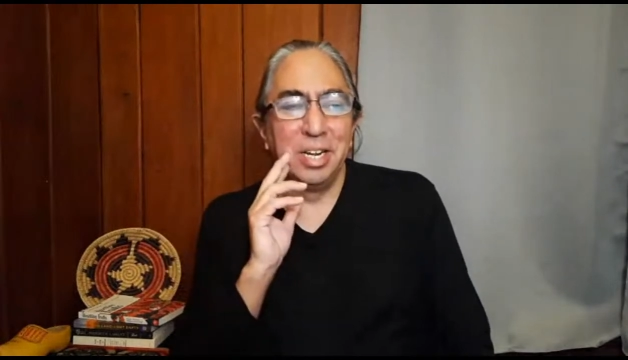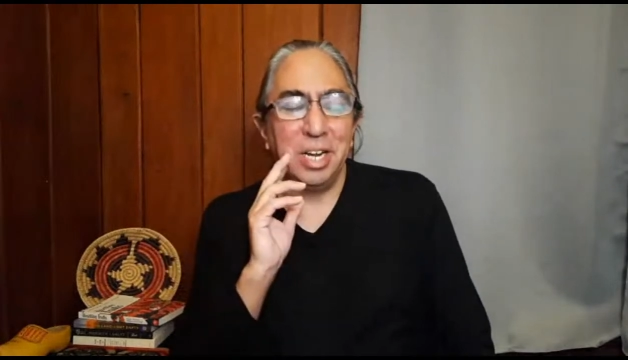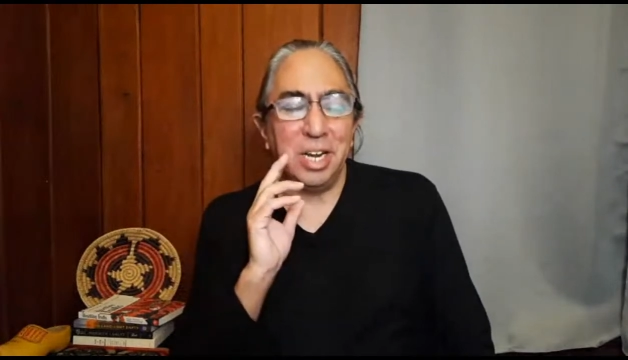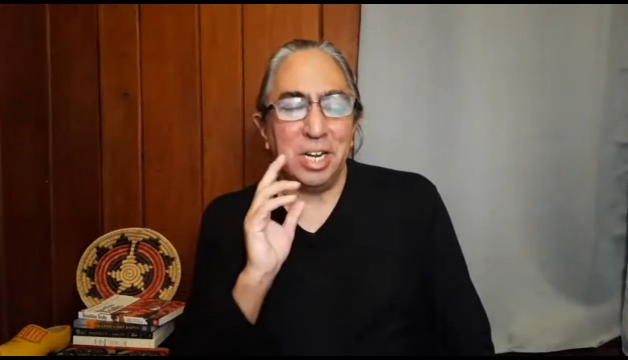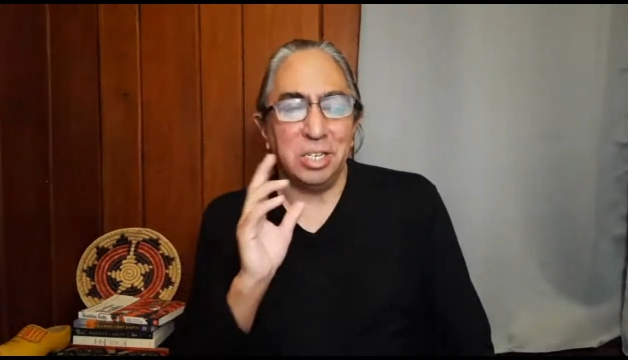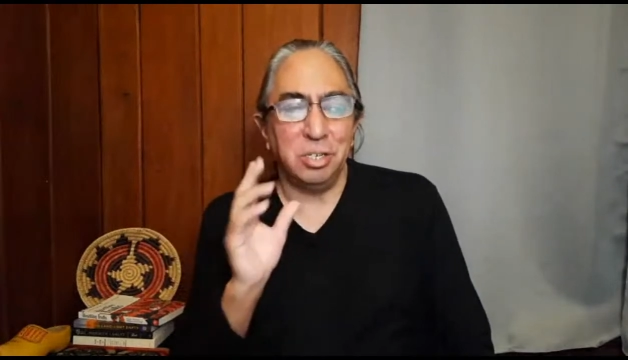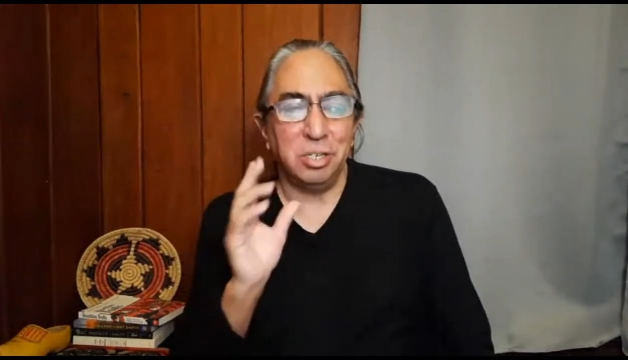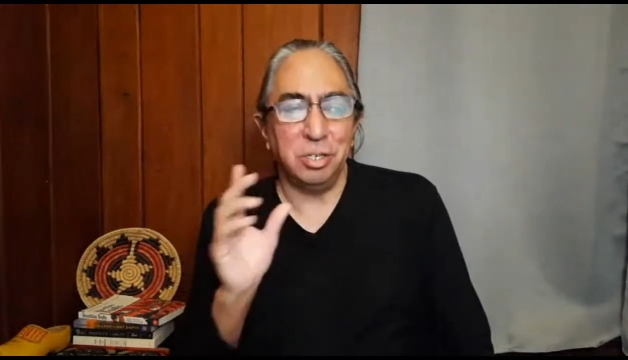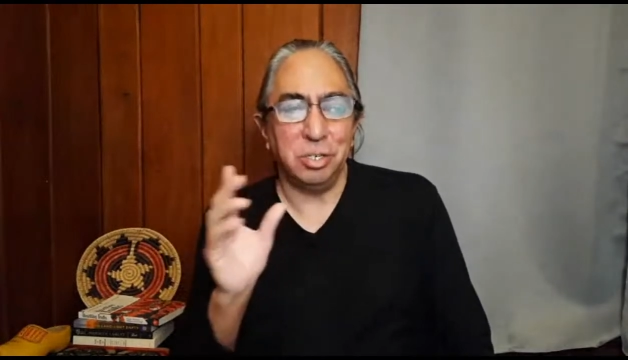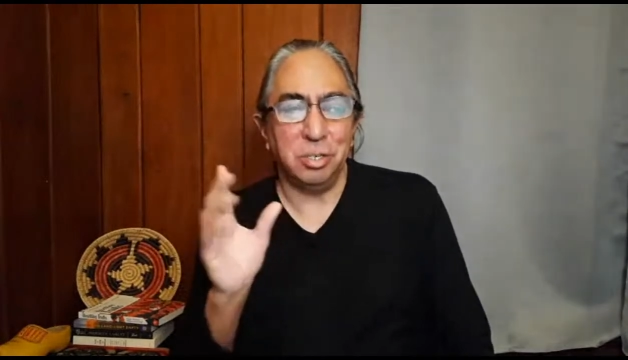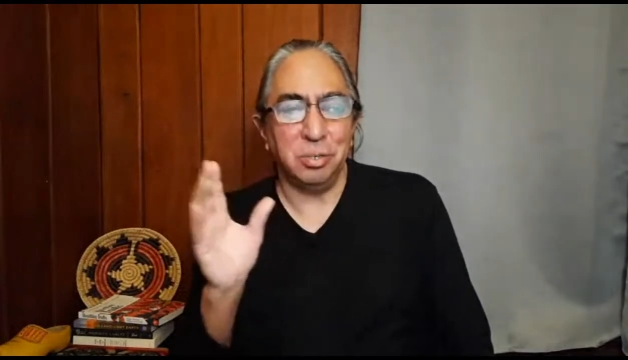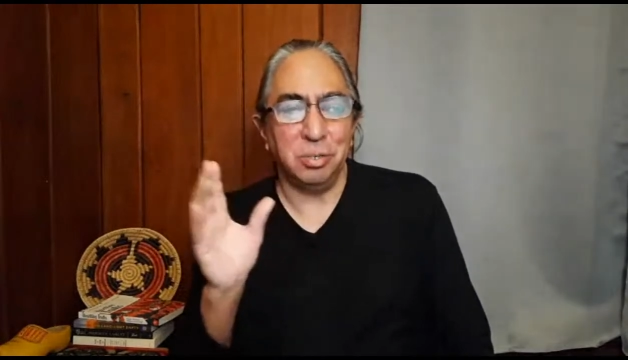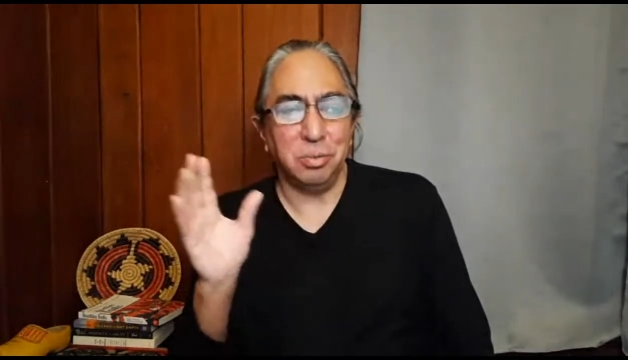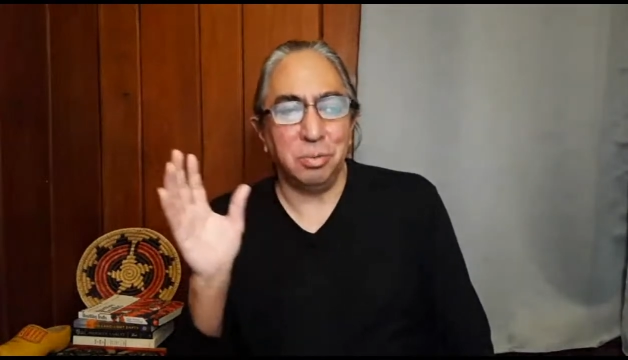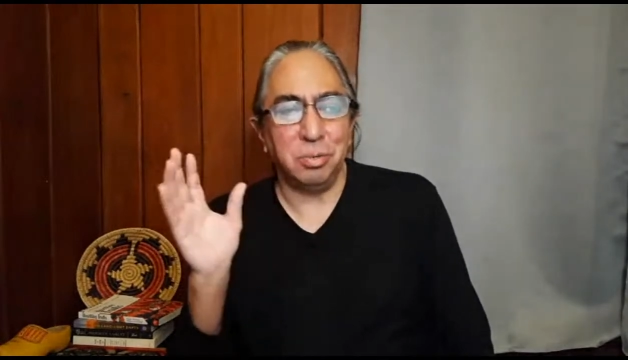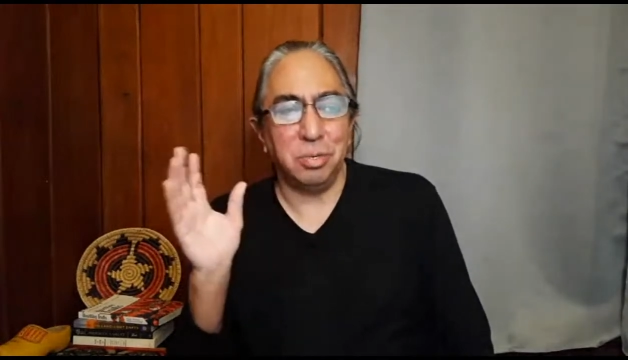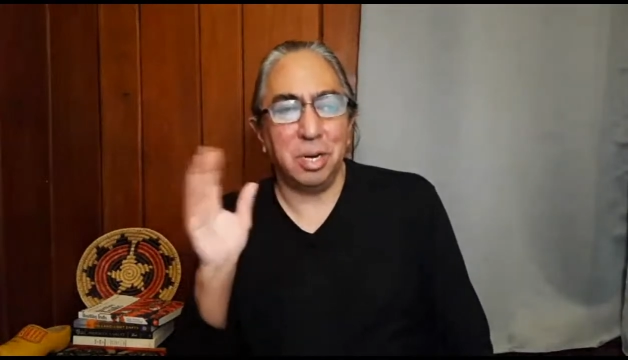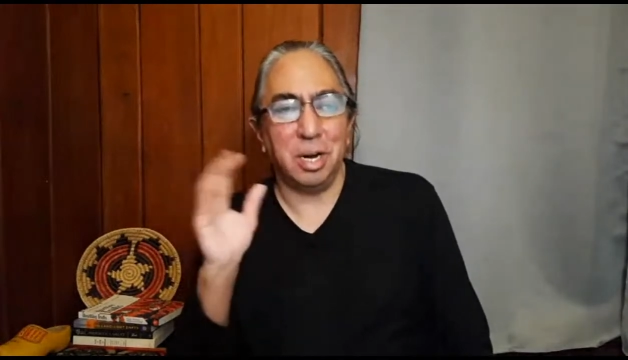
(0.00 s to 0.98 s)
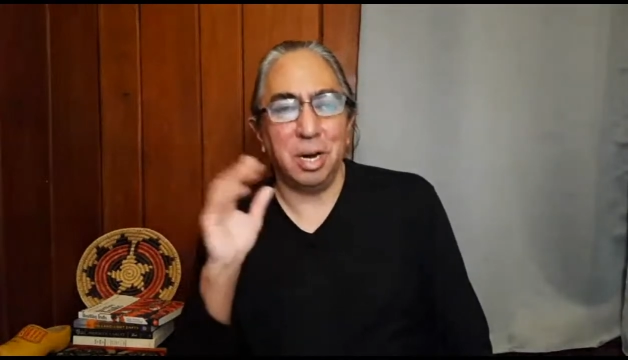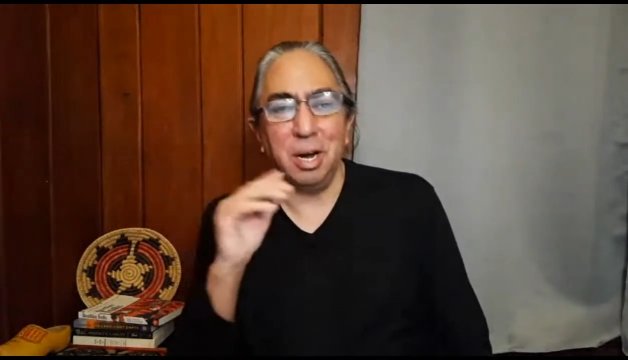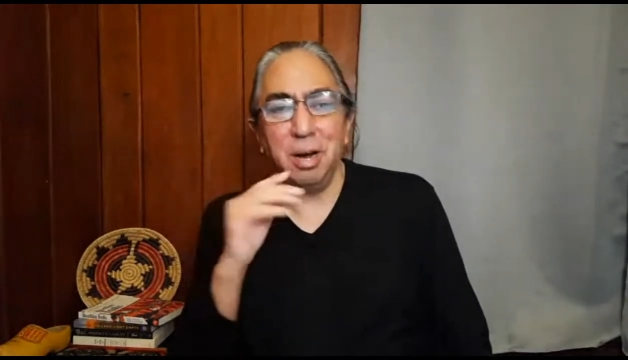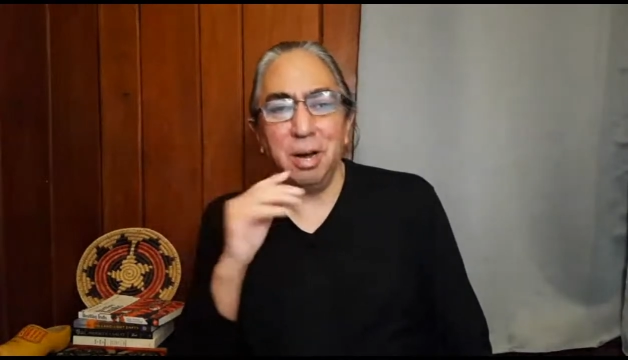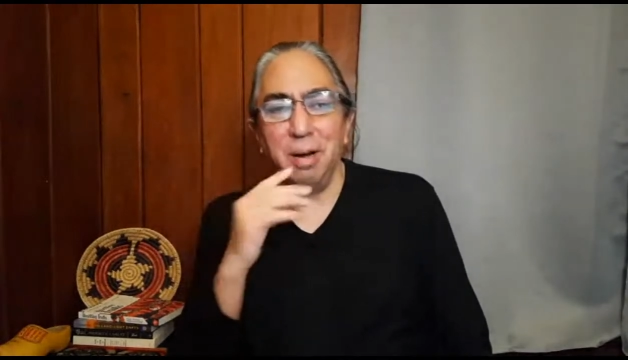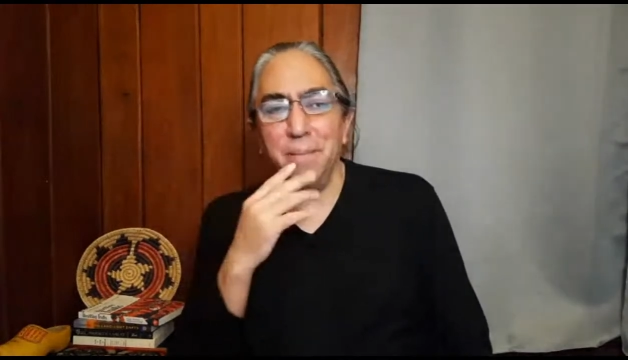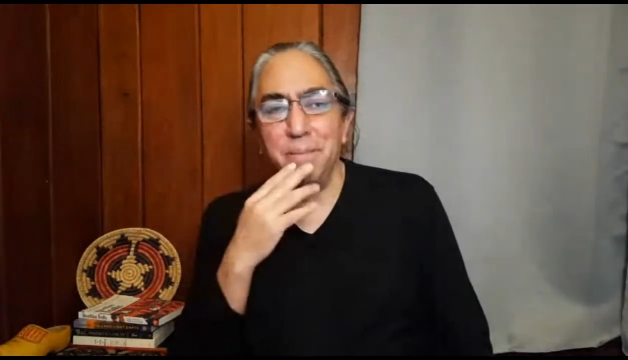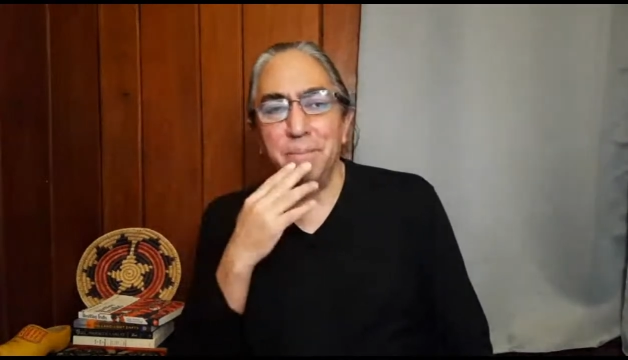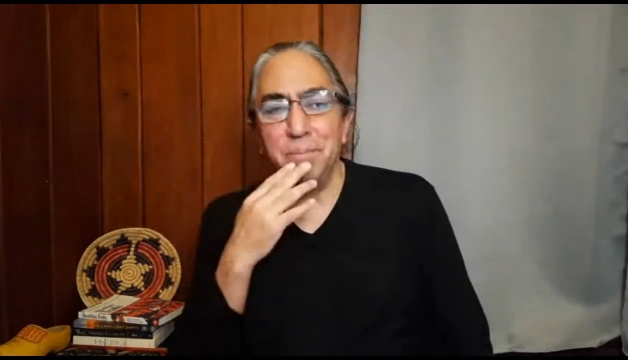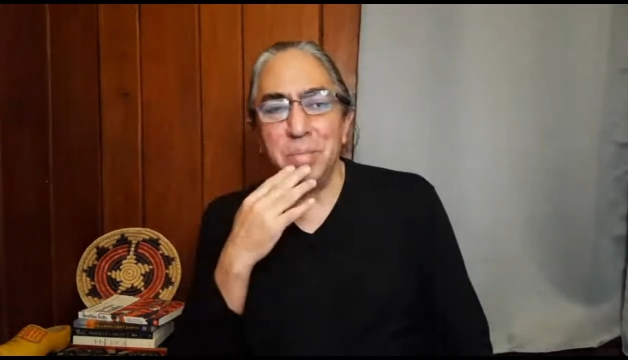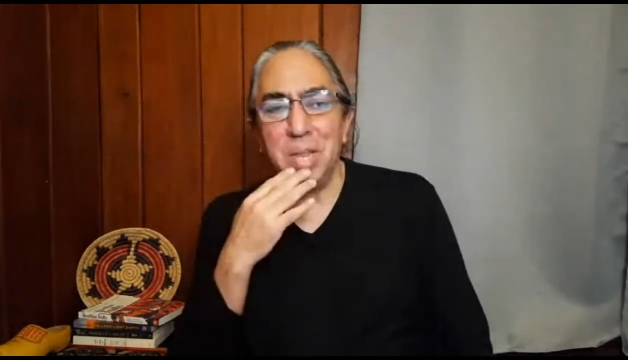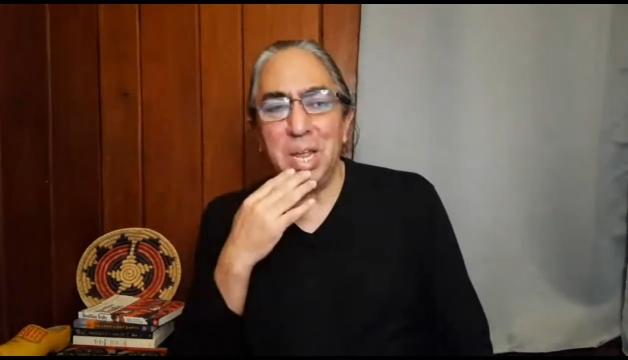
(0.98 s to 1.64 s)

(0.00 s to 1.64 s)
and do, and